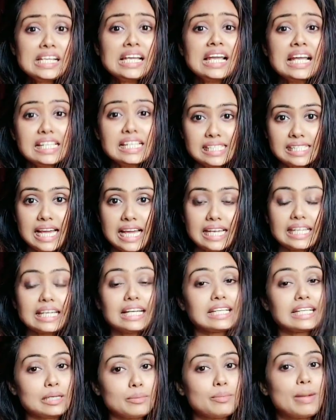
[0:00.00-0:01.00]
hairstyling,
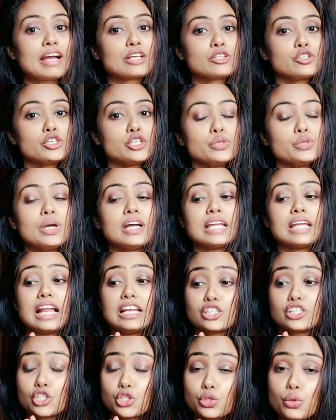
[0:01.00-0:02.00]
I'll come back to you and
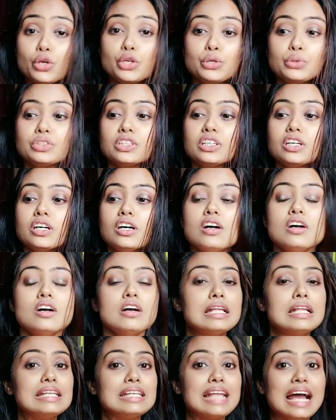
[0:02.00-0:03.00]
I'll show you the
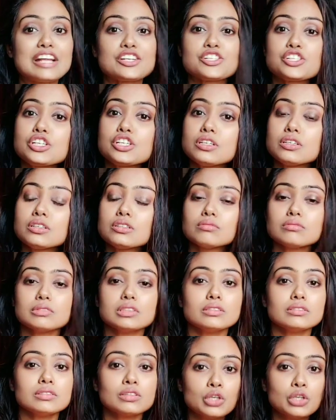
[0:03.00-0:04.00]
natural
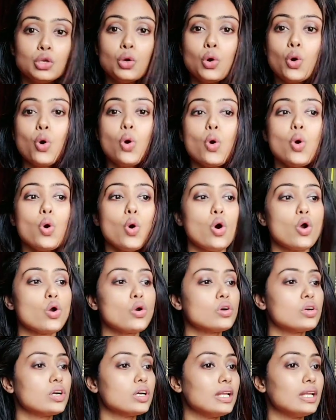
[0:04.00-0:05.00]
glow,
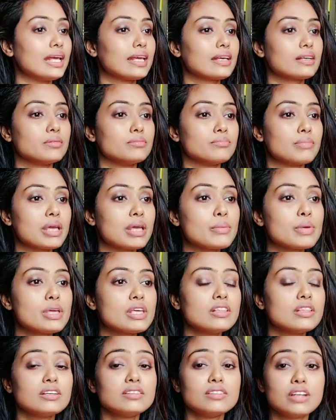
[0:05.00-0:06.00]
or like
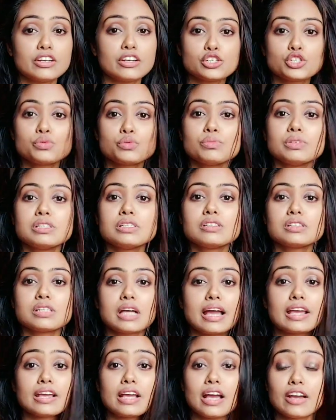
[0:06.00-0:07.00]
maybe the nourishment
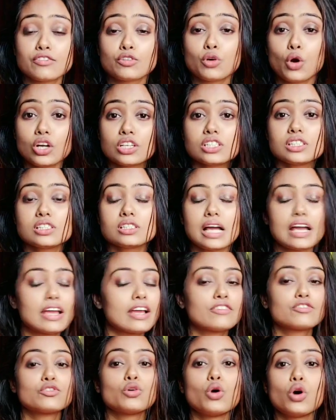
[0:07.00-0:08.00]
I have
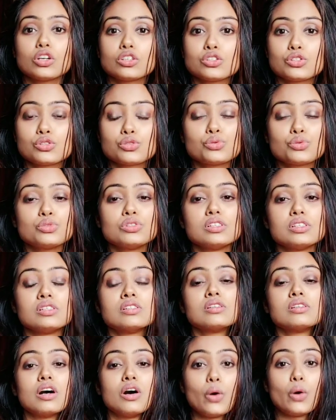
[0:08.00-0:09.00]
got through
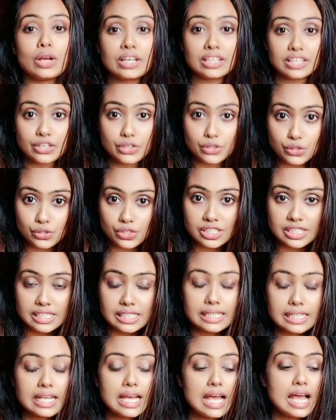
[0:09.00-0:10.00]
this oil care
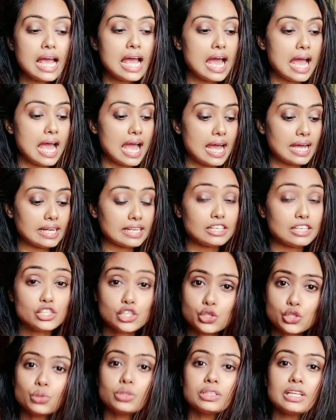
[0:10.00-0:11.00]
routine, and I'll
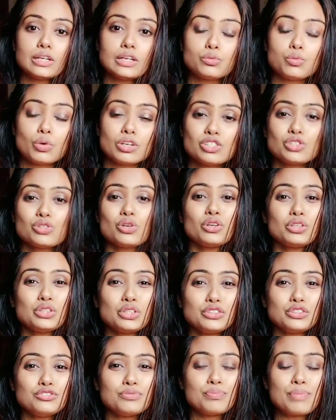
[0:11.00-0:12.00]
show that what sort
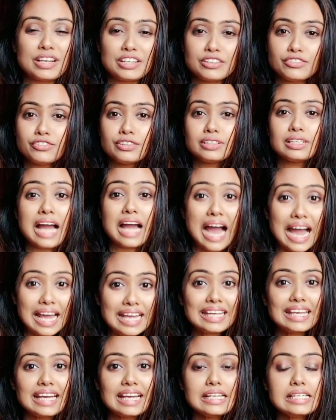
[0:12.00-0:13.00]
of benefit
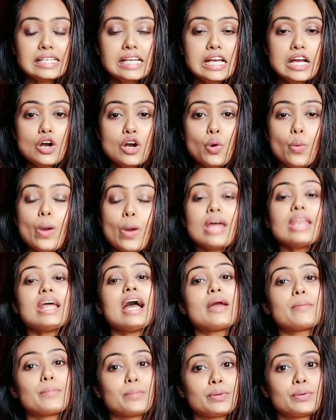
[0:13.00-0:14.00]
I get when
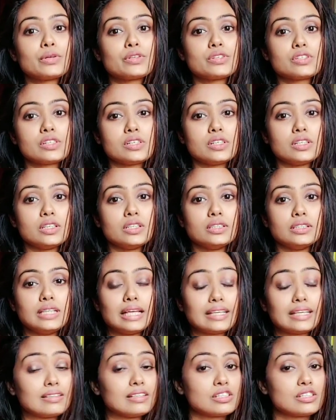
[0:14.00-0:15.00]
I put
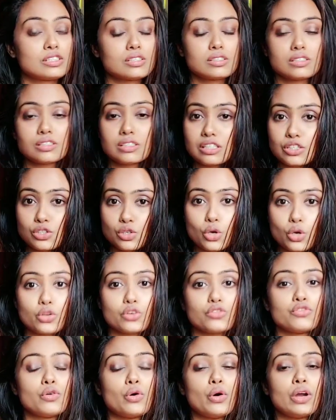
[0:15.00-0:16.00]
like this sort
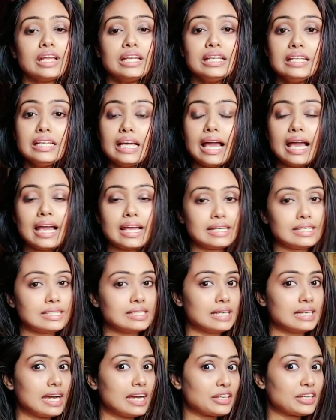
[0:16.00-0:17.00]
of oil
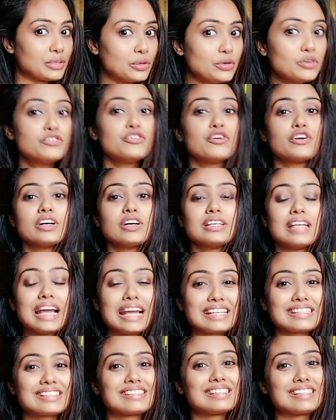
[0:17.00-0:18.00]
and I go for a
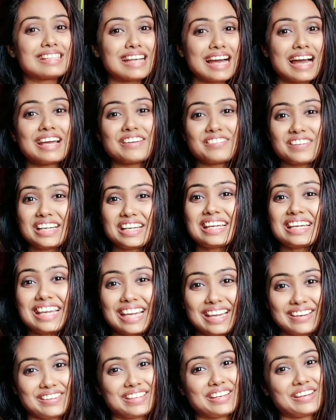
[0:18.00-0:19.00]
nice DIY
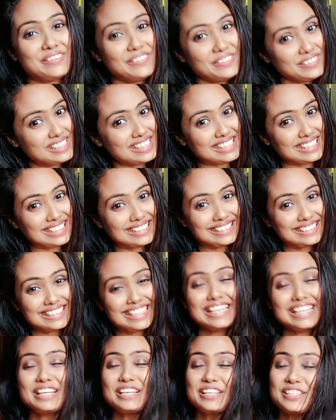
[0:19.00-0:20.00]
hair care routine.
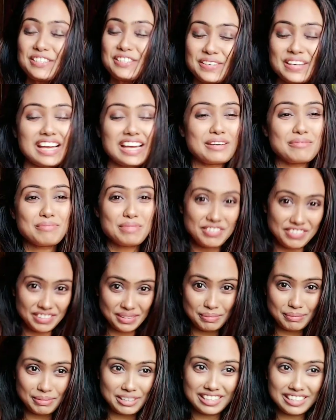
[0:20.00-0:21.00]
So yeah, be
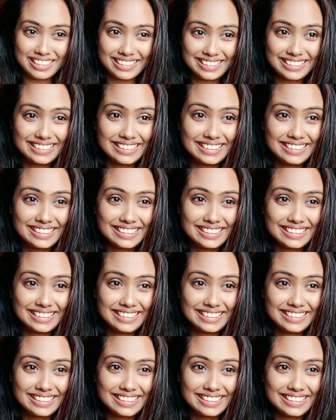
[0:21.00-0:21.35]
with me.